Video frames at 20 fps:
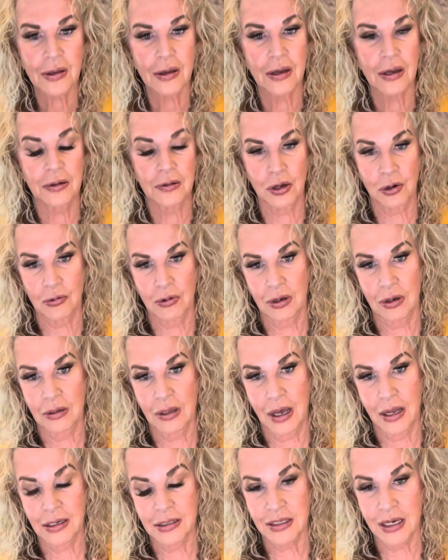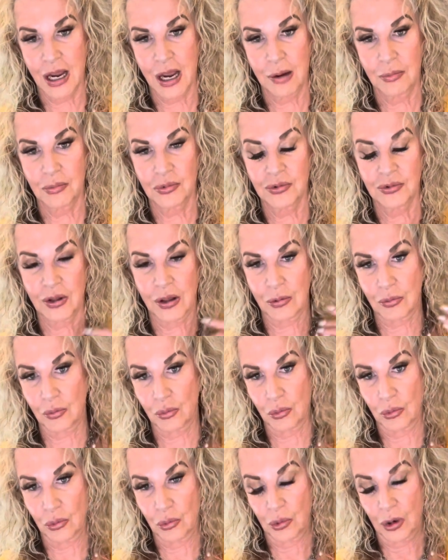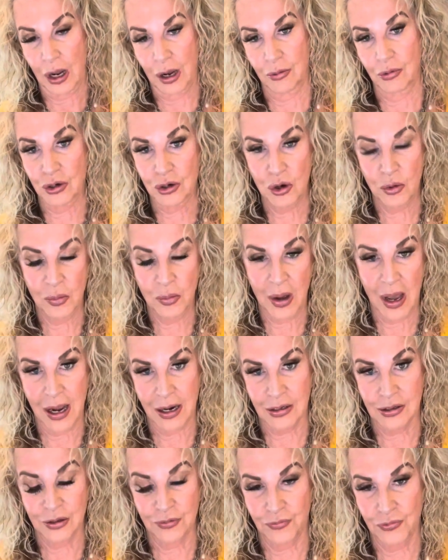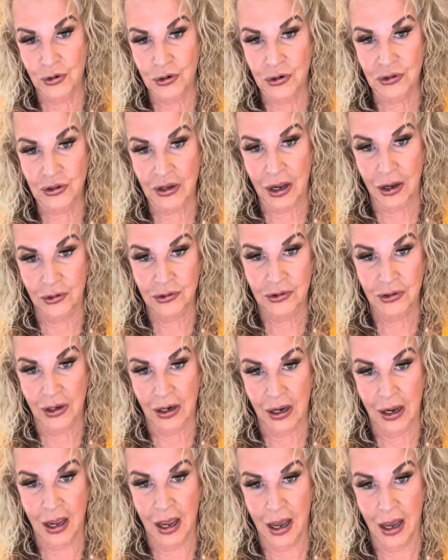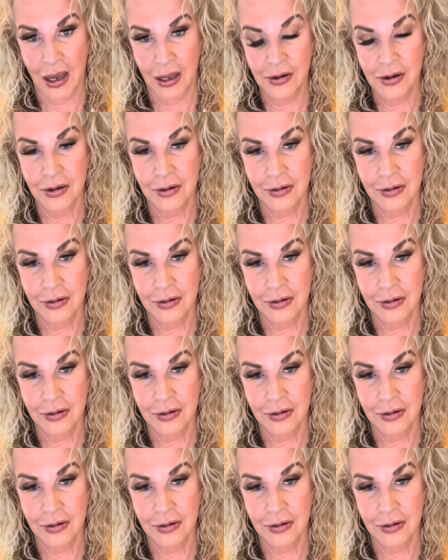And there were a lot of times then I would go back to the first house that I had,